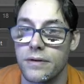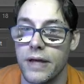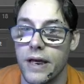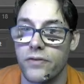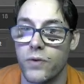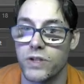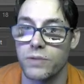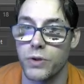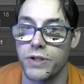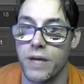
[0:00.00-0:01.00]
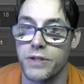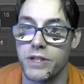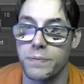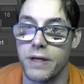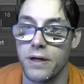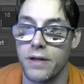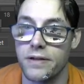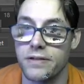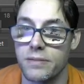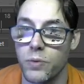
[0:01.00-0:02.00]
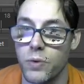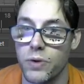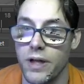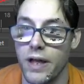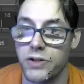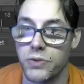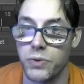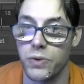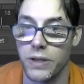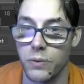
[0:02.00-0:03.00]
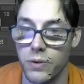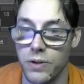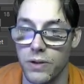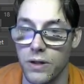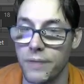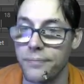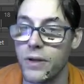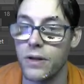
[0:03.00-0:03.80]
And of course, the more time you spend on this, the more natural it will look.